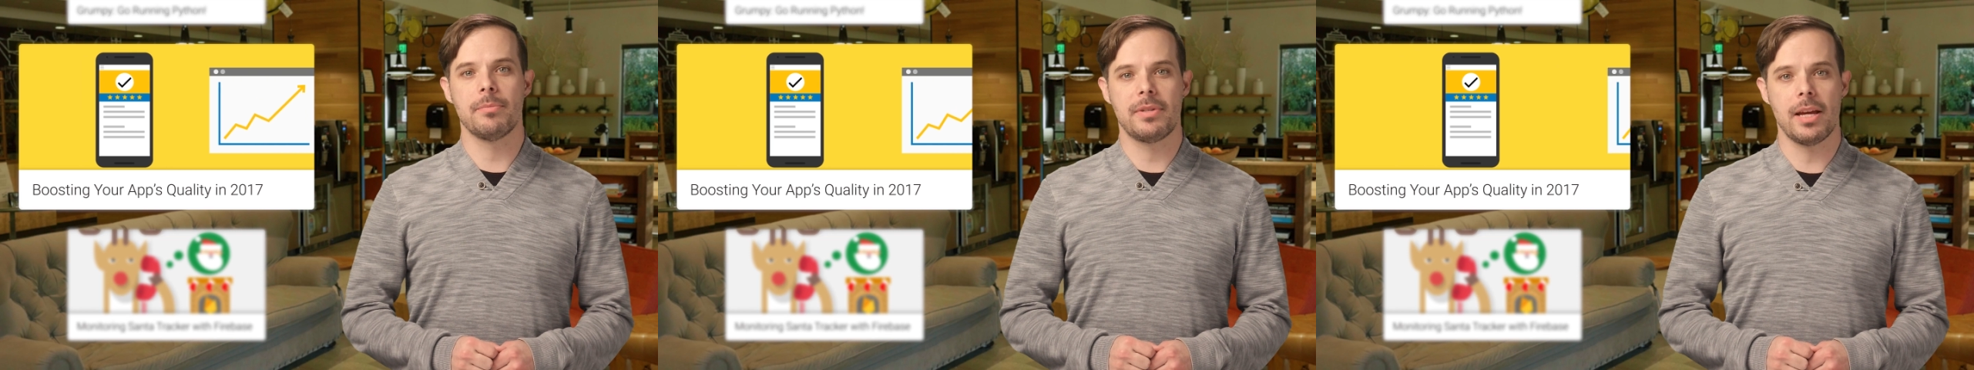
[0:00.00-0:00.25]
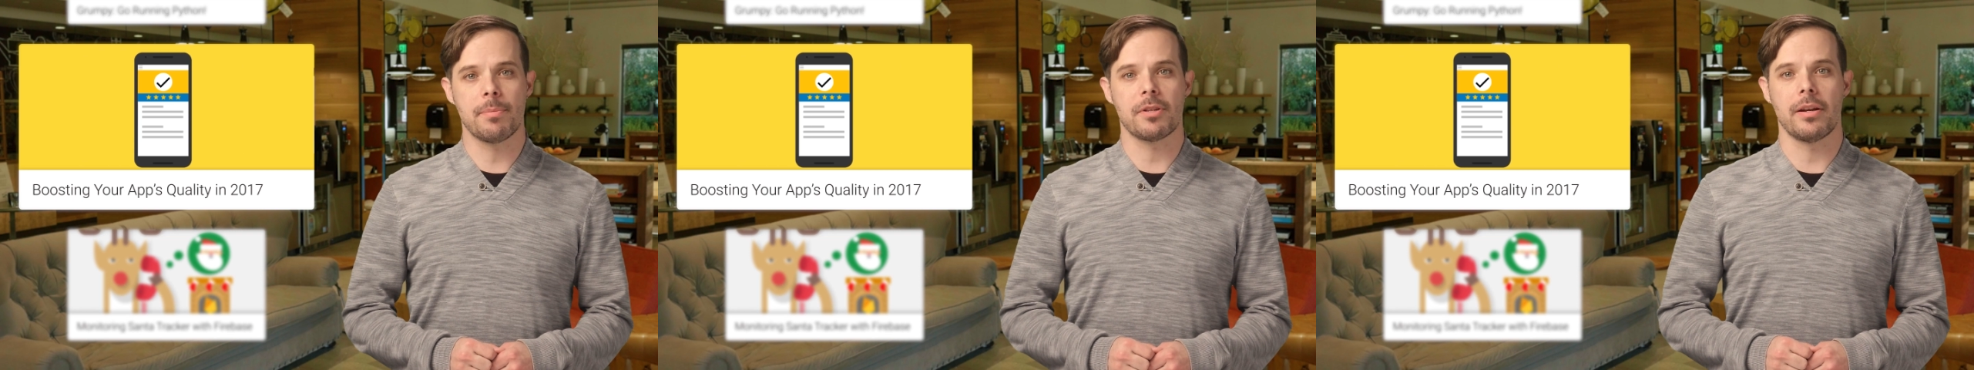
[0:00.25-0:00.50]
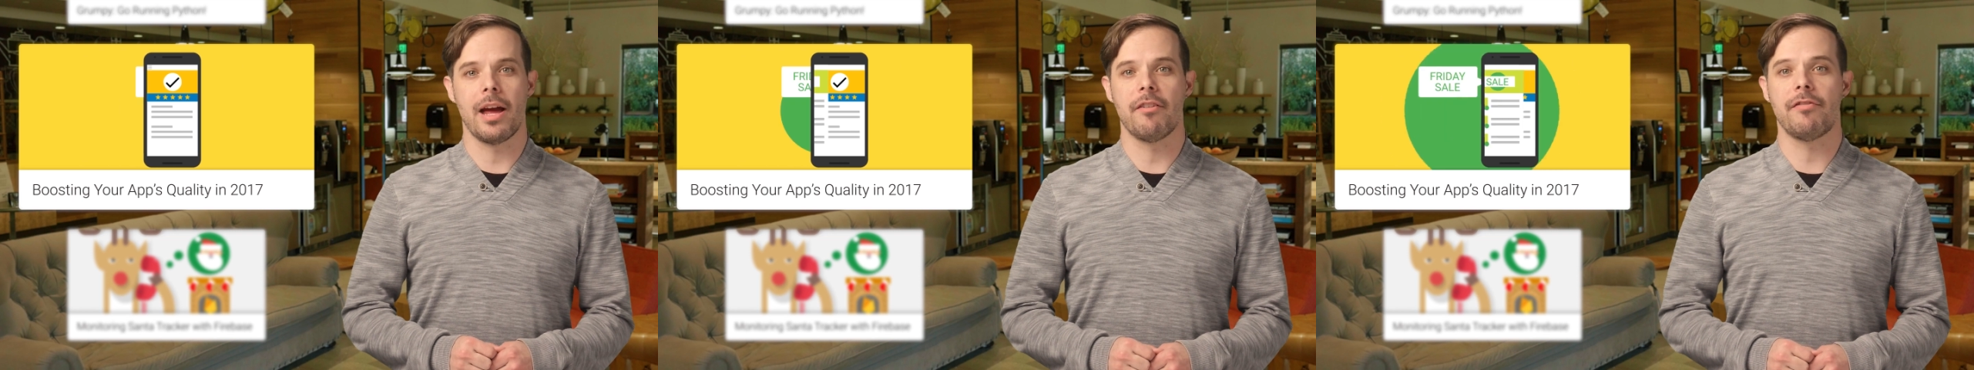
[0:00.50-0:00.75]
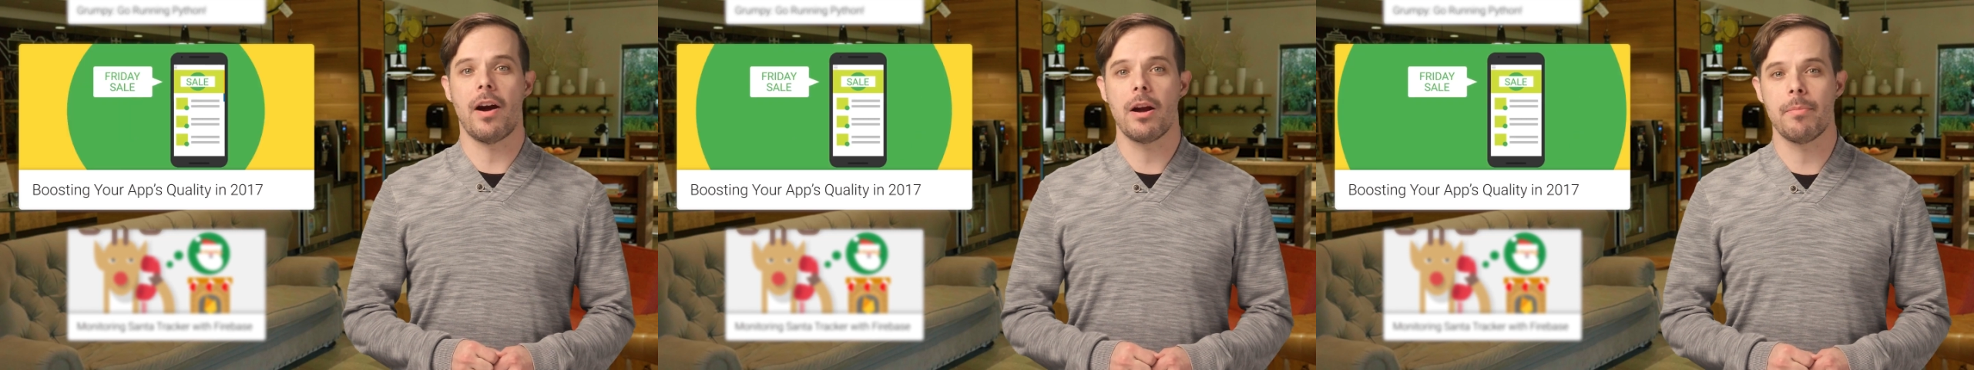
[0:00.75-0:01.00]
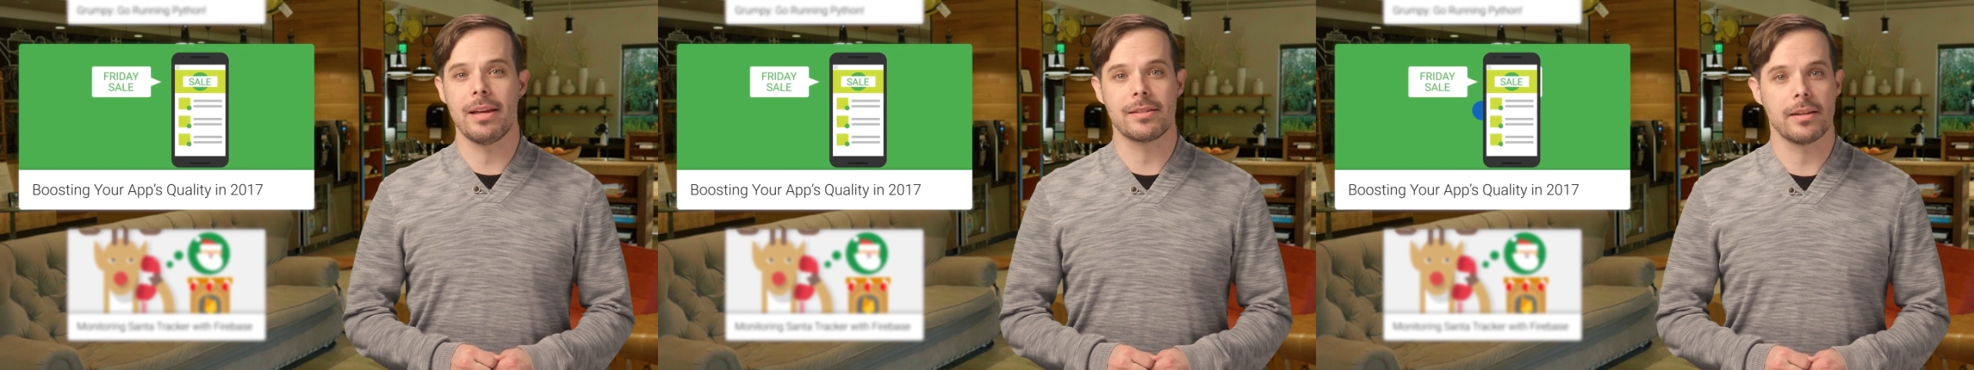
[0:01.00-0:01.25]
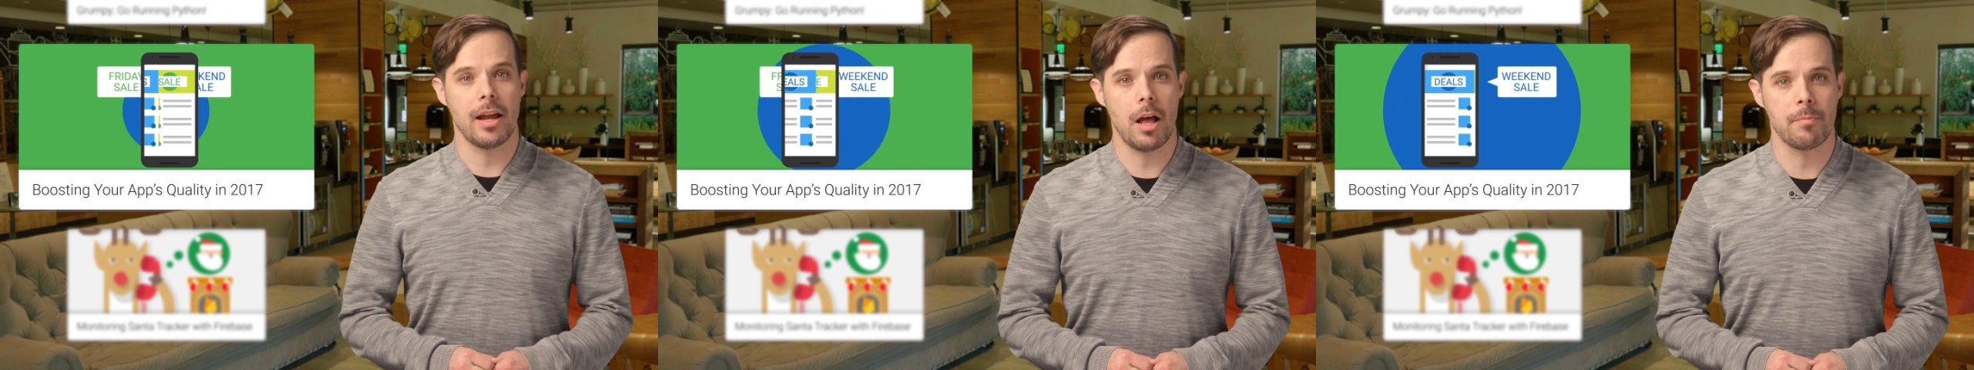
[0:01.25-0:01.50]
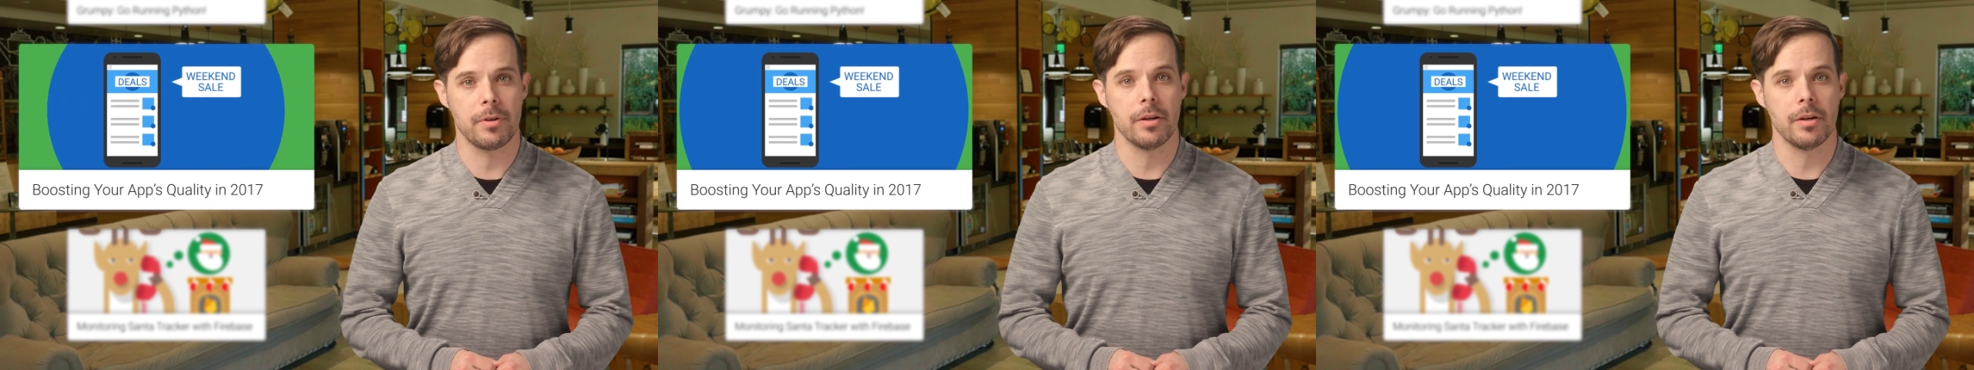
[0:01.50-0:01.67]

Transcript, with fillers: some tips on how Firebase can help